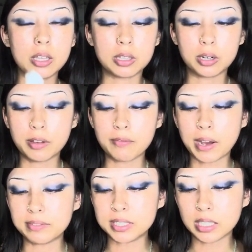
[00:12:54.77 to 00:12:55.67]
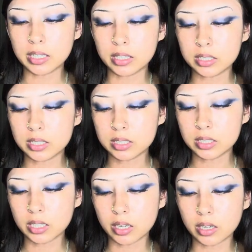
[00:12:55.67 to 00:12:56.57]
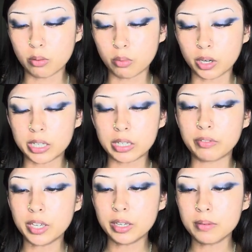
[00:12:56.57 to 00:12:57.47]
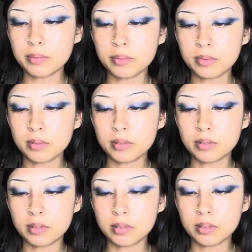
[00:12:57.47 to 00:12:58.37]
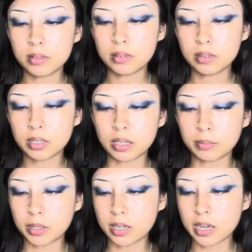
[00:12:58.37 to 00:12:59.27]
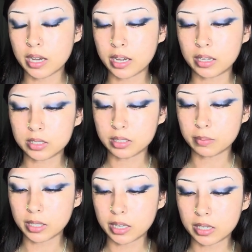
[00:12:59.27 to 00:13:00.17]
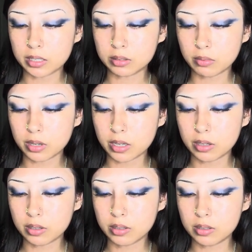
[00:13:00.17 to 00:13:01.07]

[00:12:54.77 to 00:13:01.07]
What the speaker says: 35C. This is the We're Even. I'm gonna add some of that as well.